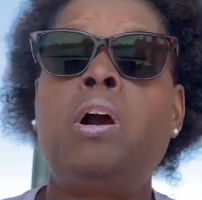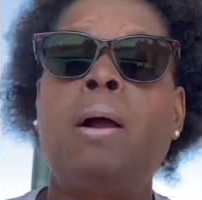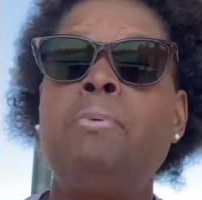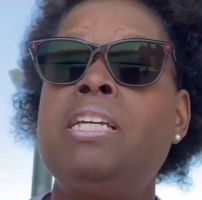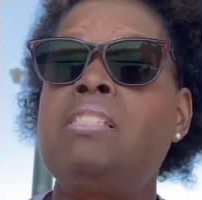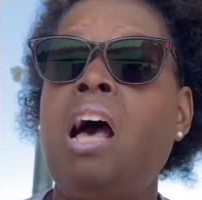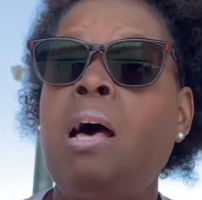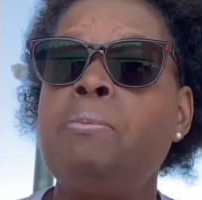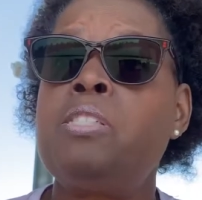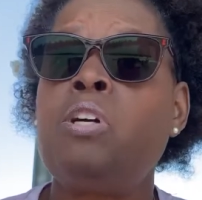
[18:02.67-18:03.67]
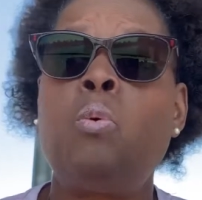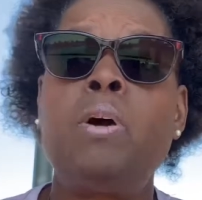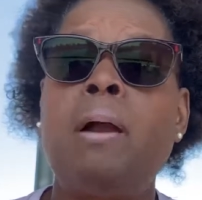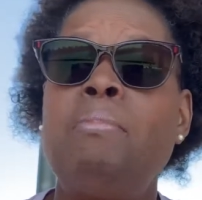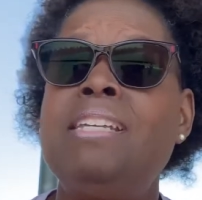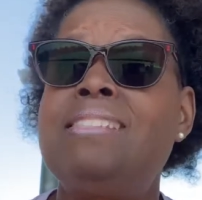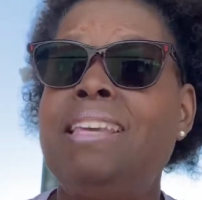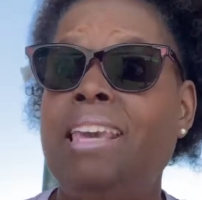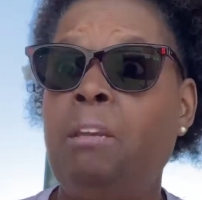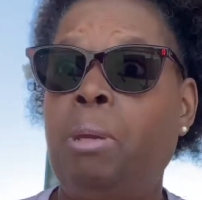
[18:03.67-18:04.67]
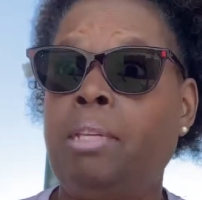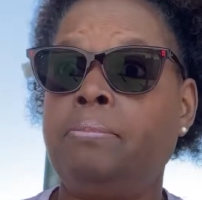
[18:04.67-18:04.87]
our biggest obstacle. We're our biggest enemy.